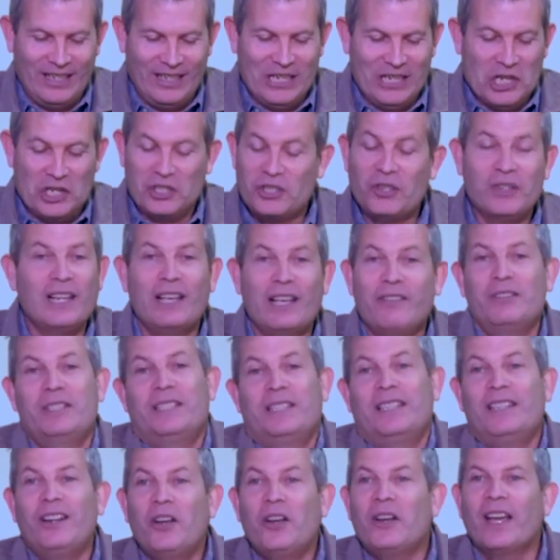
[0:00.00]
And so David
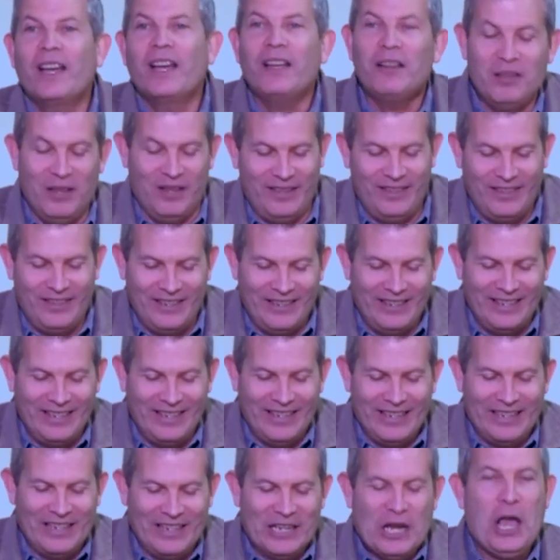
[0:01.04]
said, okay.
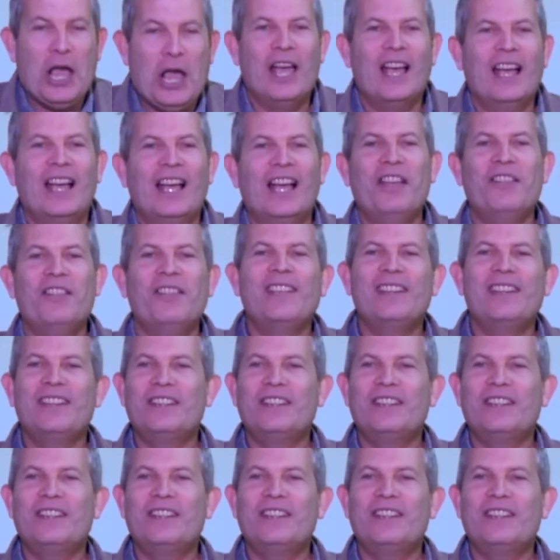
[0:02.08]
And then